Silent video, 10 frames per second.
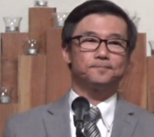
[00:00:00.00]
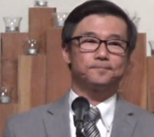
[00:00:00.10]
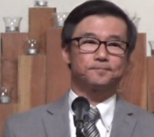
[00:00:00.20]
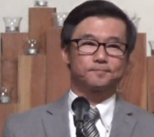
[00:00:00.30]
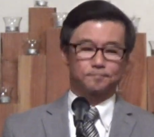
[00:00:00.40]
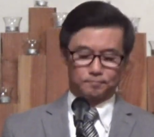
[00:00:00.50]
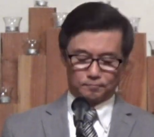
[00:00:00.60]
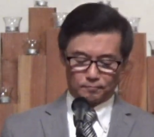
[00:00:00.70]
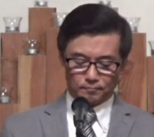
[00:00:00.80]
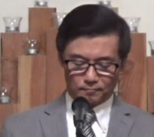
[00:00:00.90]

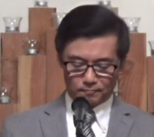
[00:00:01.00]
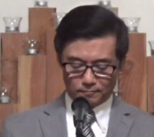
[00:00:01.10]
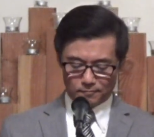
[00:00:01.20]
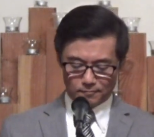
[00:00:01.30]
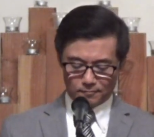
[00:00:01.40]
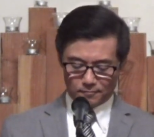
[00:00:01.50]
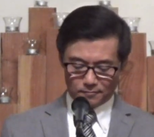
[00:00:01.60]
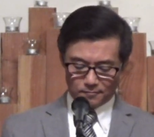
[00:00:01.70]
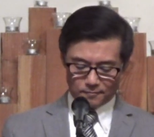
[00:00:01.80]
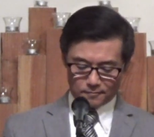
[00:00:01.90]

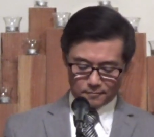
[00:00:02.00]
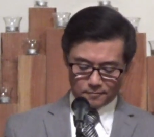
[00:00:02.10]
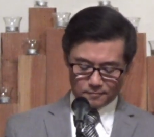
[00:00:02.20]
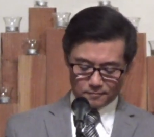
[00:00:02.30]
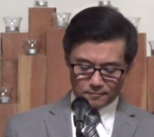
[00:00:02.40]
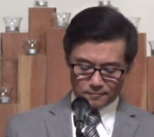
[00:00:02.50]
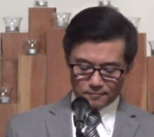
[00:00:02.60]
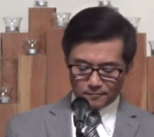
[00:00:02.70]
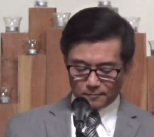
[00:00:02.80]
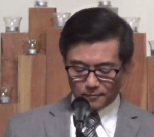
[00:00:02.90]

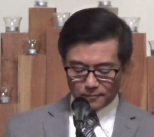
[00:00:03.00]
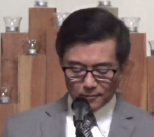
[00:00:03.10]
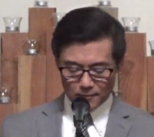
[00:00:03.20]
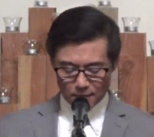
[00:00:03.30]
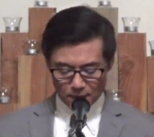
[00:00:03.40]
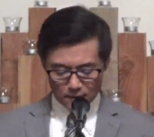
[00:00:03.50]
(no one is talking)